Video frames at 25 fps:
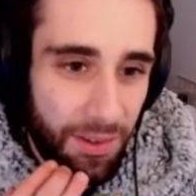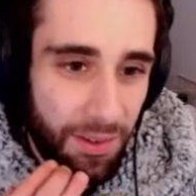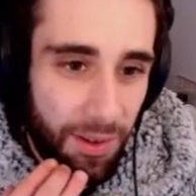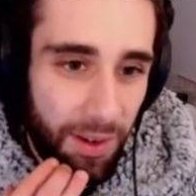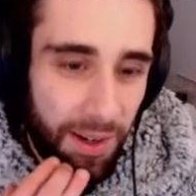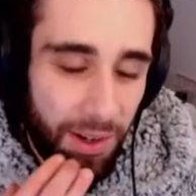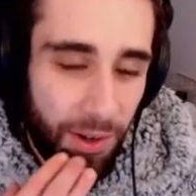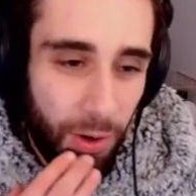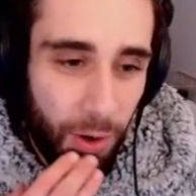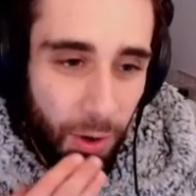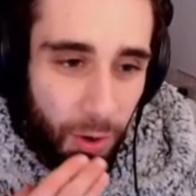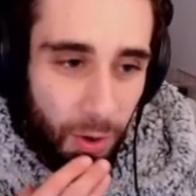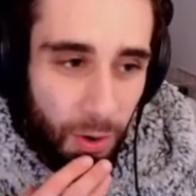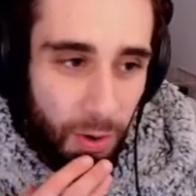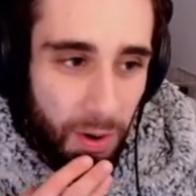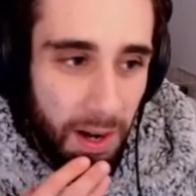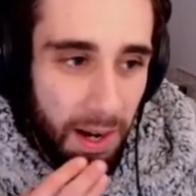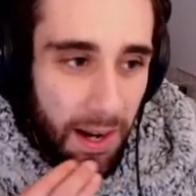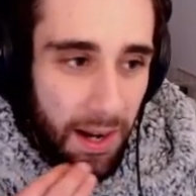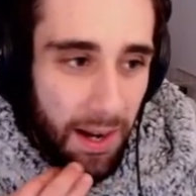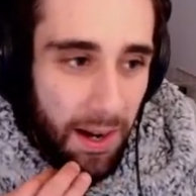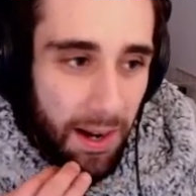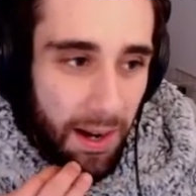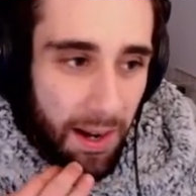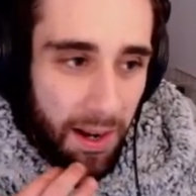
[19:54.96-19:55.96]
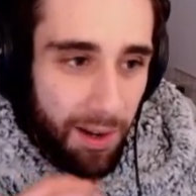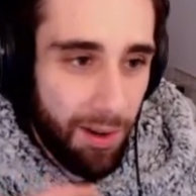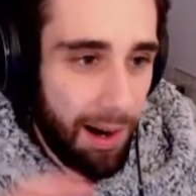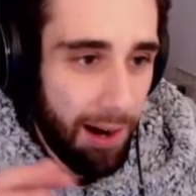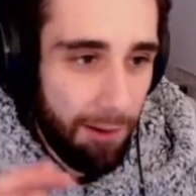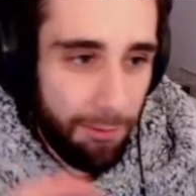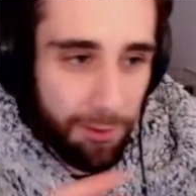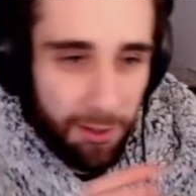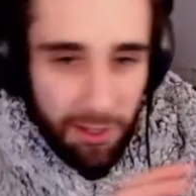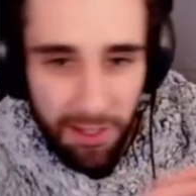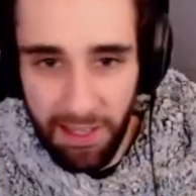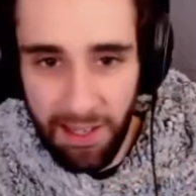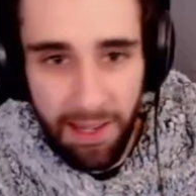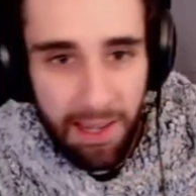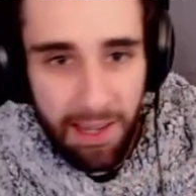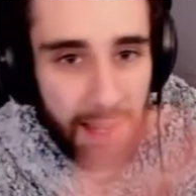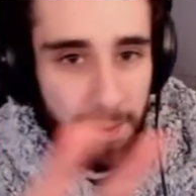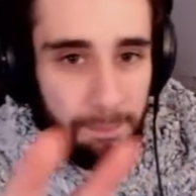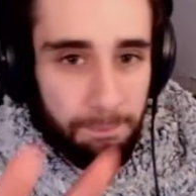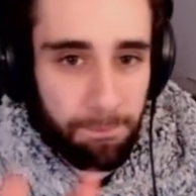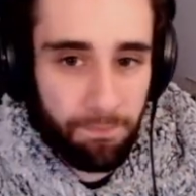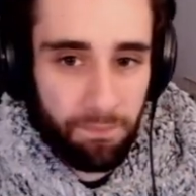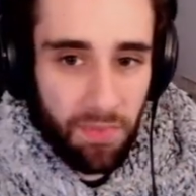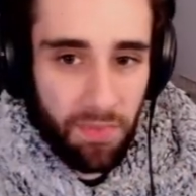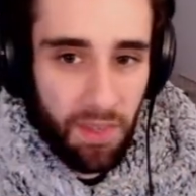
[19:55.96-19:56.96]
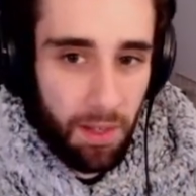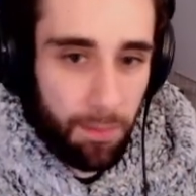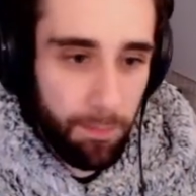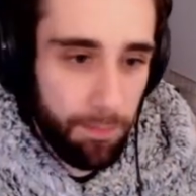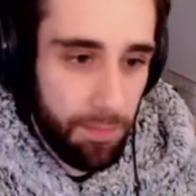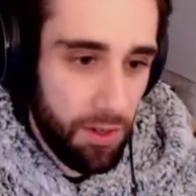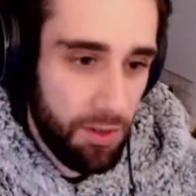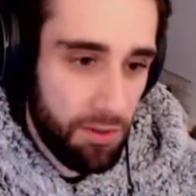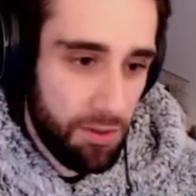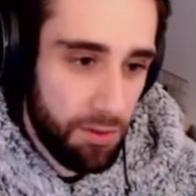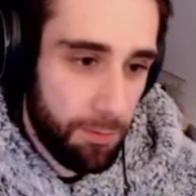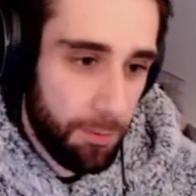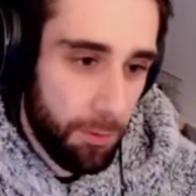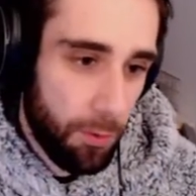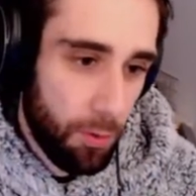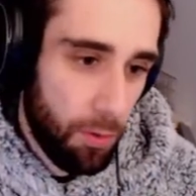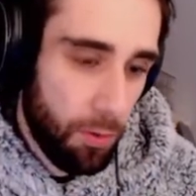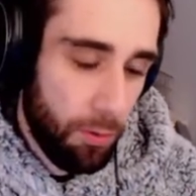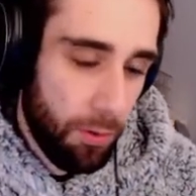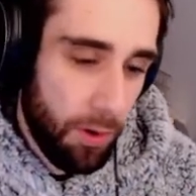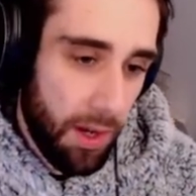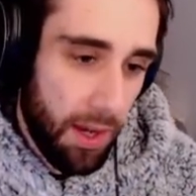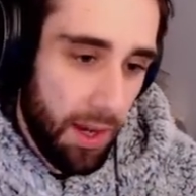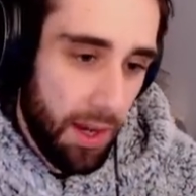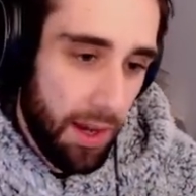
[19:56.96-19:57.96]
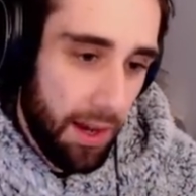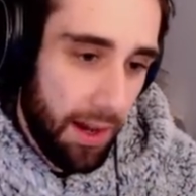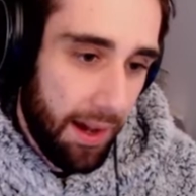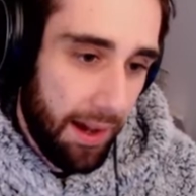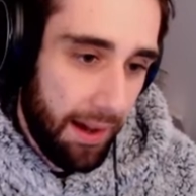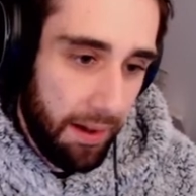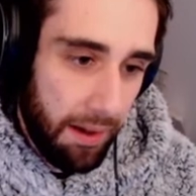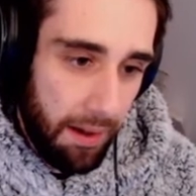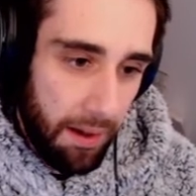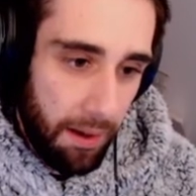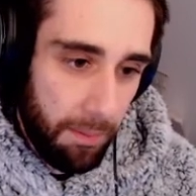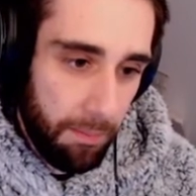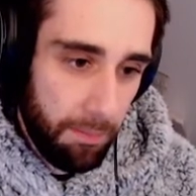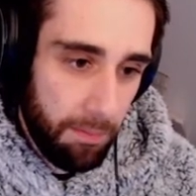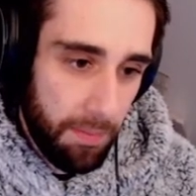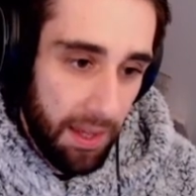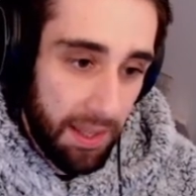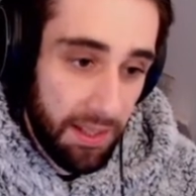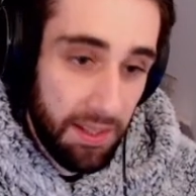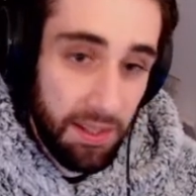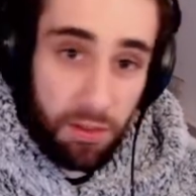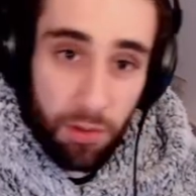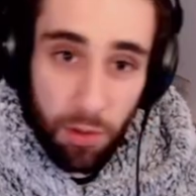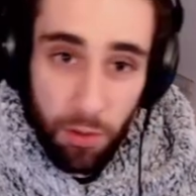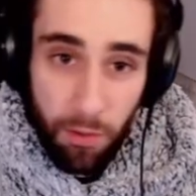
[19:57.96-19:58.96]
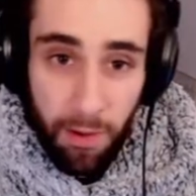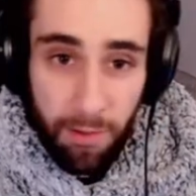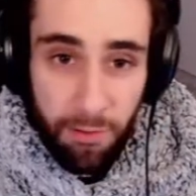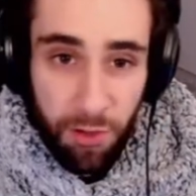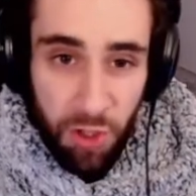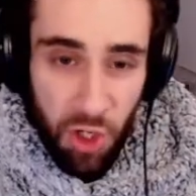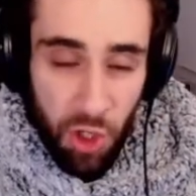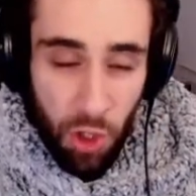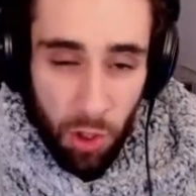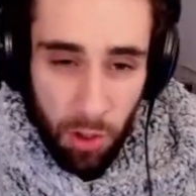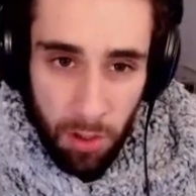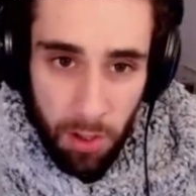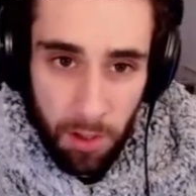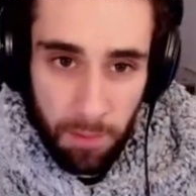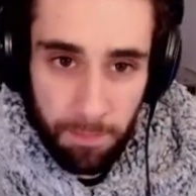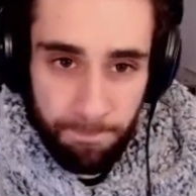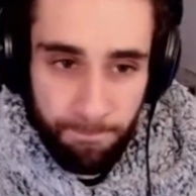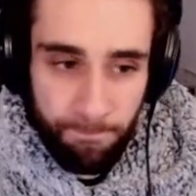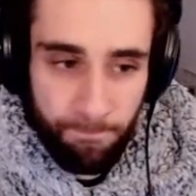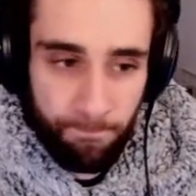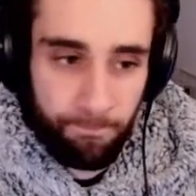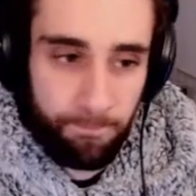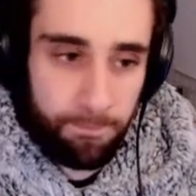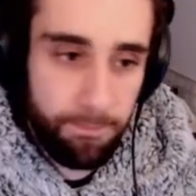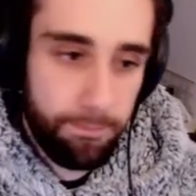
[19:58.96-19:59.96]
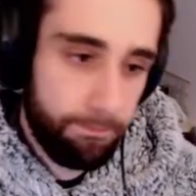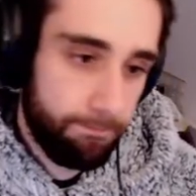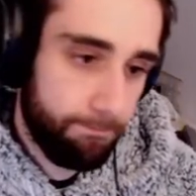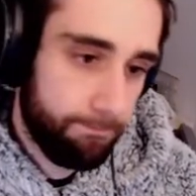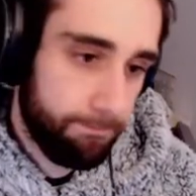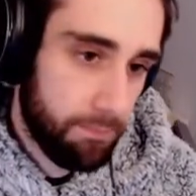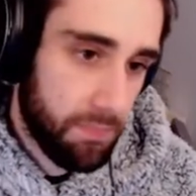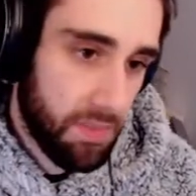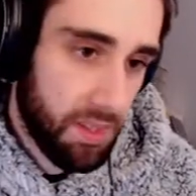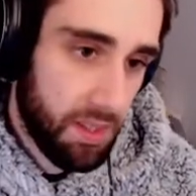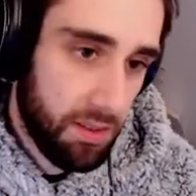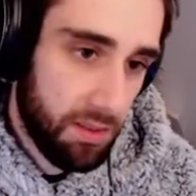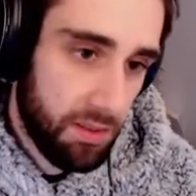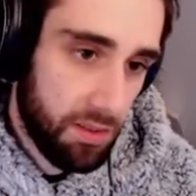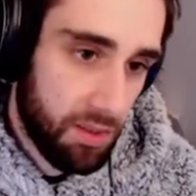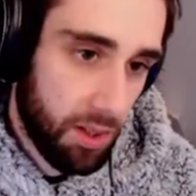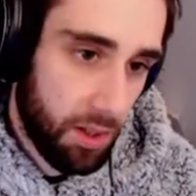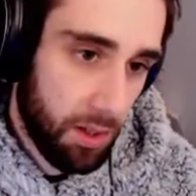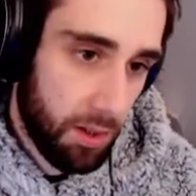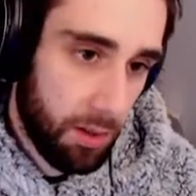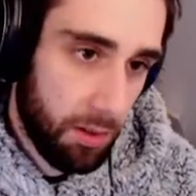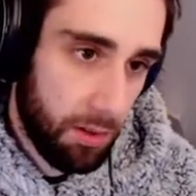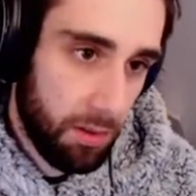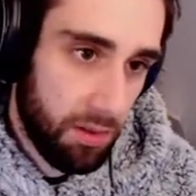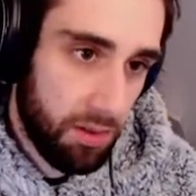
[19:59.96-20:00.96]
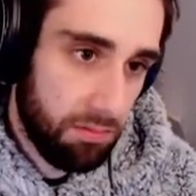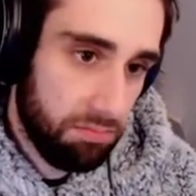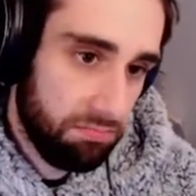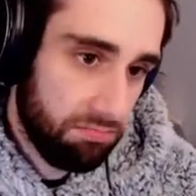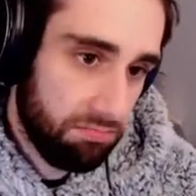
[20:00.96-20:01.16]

cool. Graphically, again, beautiful, and you have a shotgun, so